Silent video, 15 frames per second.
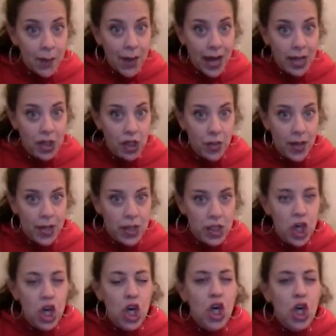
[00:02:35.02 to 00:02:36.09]
back to it.
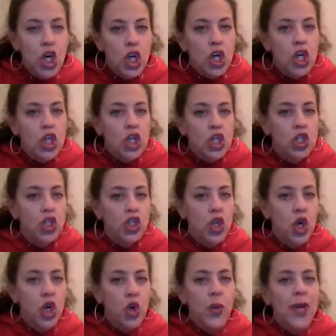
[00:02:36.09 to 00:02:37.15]

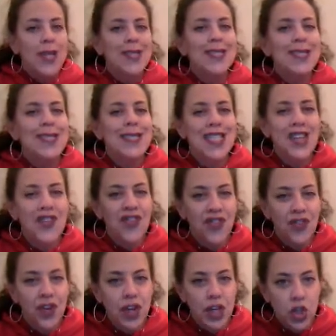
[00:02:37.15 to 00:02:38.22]
So it's a
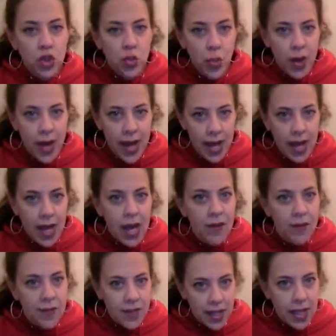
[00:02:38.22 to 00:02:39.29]
different way of
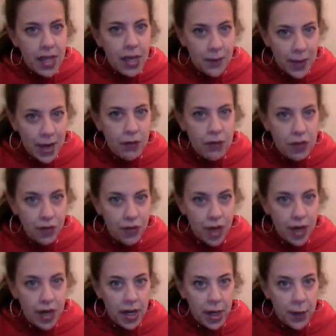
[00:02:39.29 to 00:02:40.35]
thinking about
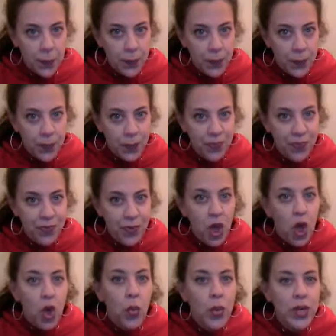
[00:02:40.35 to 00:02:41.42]
dividing.
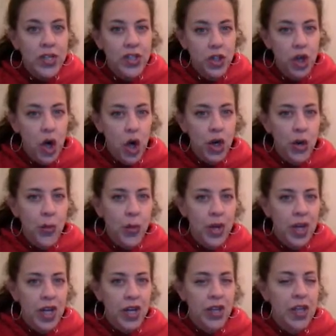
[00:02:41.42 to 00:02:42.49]
We started
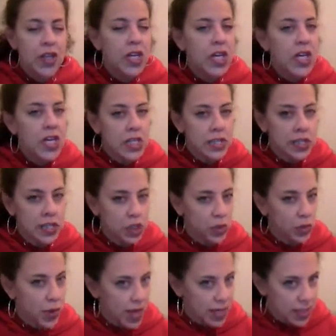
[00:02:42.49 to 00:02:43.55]
with the easiest
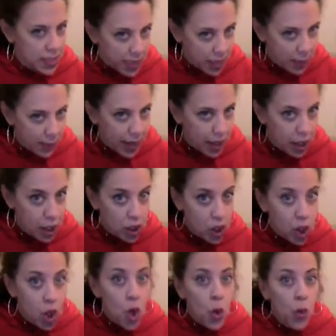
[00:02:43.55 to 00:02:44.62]
way to think about it,
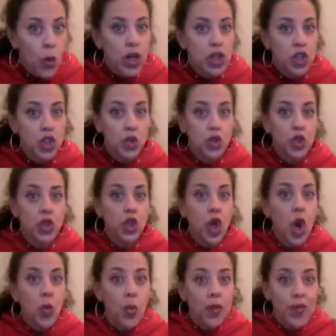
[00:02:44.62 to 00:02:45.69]
whereas you
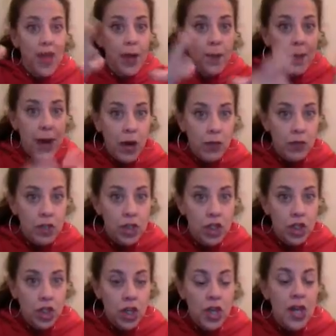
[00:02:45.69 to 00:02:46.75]
start with an amount